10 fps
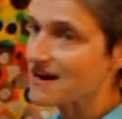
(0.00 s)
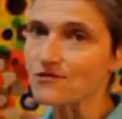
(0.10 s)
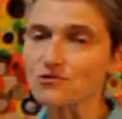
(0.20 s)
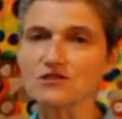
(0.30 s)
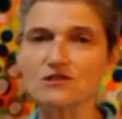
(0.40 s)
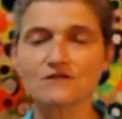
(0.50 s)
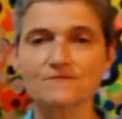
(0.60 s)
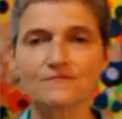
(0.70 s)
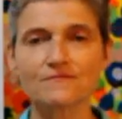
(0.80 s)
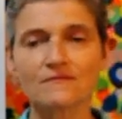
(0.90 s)
house.
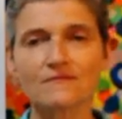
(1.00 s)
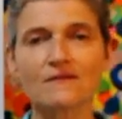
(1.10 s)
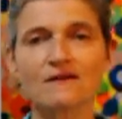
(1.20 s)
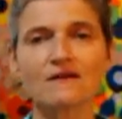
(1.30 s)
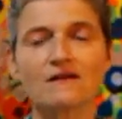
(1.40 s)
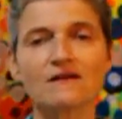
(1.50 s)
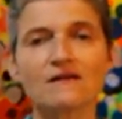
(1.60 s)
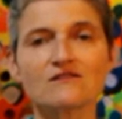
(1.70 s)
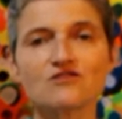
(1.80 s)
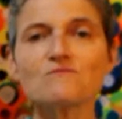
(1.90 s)

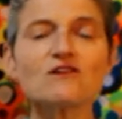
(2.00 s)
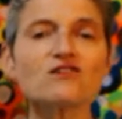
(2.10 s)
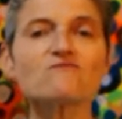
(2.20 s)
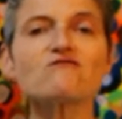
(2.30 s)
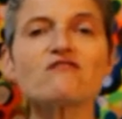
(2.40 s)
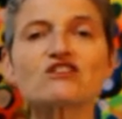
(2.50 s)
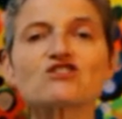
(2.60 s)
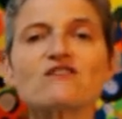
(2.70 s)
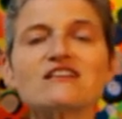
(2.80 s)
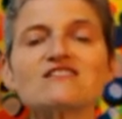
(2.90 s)
So Mercury
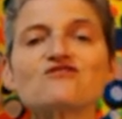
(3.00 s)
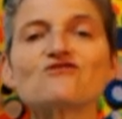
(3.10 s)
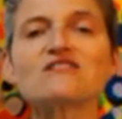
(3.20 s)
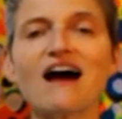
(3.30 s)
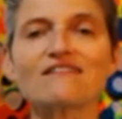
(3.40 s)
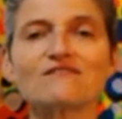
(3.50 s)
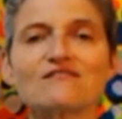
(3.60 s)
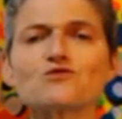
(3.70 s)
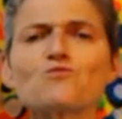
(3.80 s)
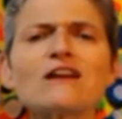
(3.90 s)
retrograde in your
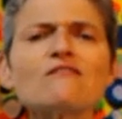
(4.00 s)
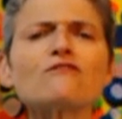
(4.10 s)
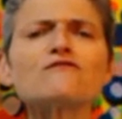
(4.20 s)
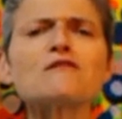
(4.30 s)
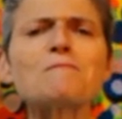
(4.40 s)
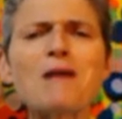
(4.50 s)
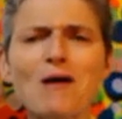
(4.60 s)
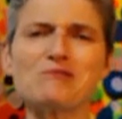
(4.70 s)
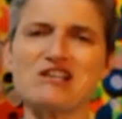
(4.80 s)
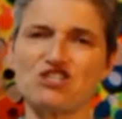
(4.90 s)
9th is wonderful for
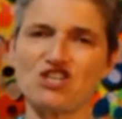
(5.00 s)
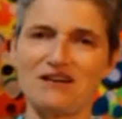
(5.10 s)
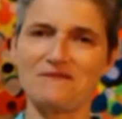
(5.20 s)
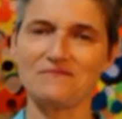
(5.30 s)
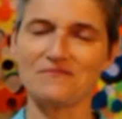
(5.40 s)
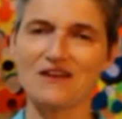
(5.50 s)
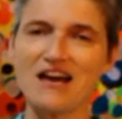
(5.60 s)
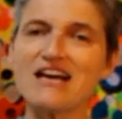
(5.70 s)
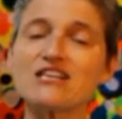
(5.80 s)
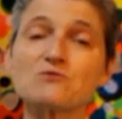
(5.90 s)
publishing.
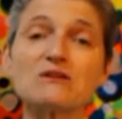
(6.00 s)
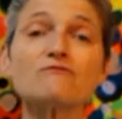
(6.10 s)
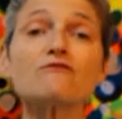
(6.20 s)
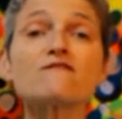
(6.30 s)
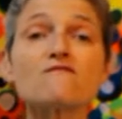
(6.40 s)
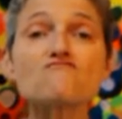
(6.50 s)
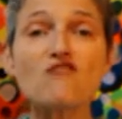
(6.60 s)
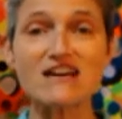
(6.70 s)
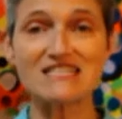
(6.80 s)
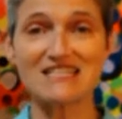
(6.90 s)
It's wonderful for
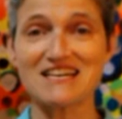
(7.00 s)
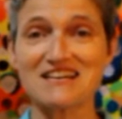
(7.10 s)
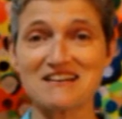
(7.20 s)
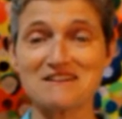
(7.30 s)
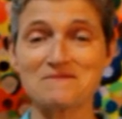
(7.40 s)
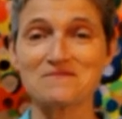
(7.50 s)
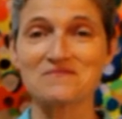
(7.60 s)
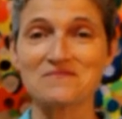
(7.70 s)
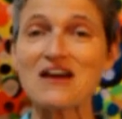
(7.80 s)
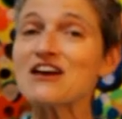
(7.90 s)
writing.
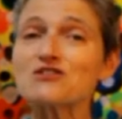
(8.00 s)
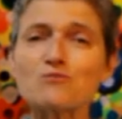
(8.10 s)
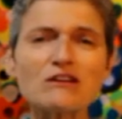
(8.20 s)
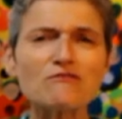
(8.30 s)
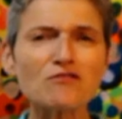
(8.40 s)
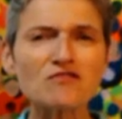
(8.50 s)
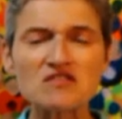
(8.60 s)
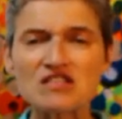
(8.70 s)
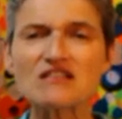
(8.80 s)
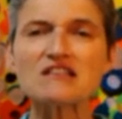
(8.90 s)
It's wonderful
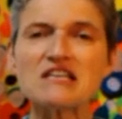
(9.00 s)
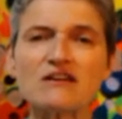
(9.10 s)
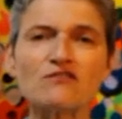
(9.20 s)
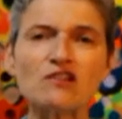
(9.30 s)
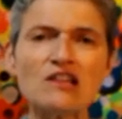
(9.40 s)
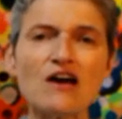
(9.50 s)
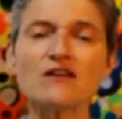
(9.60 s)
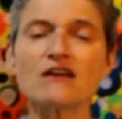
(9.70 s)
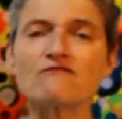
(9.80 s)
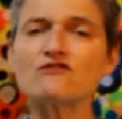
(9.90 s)
for studying, for
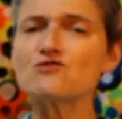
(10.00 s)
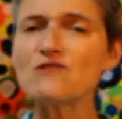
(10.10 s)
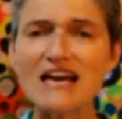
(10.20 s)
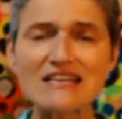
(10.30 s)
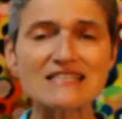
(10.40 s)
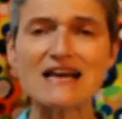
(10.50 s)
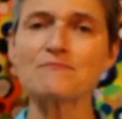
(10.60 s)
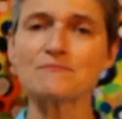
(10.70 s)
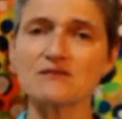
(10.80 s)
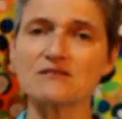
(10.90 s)
learning, for doing
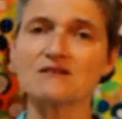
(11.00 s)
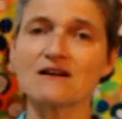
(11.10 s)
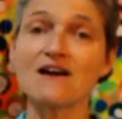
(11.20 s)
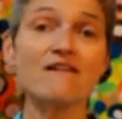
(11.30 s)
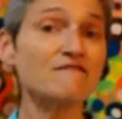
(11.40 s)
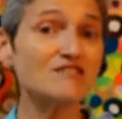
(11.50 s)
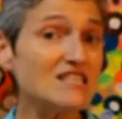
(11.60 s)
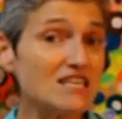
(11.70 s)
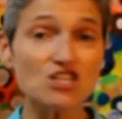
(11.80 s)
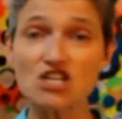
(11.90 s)
exams, for
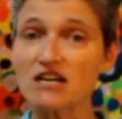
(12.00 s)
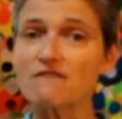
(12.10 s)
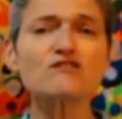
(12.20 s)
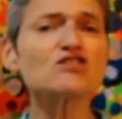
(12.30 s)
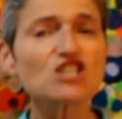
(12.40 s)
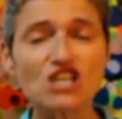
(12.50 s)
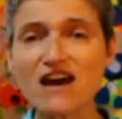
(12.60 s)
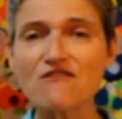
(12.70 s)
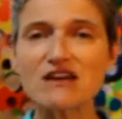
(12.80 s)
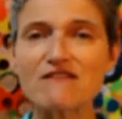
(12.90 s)
teaching, for
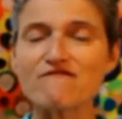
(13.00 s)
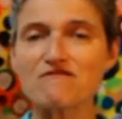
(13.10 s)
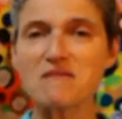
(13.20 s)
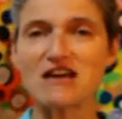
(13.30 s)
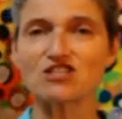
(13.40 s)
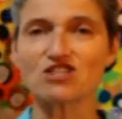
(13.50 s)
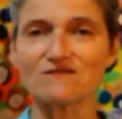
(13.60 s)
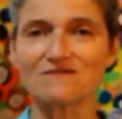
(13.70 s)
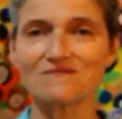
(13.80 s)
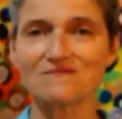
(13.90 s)
sharing
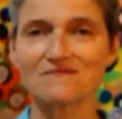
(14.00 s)
information.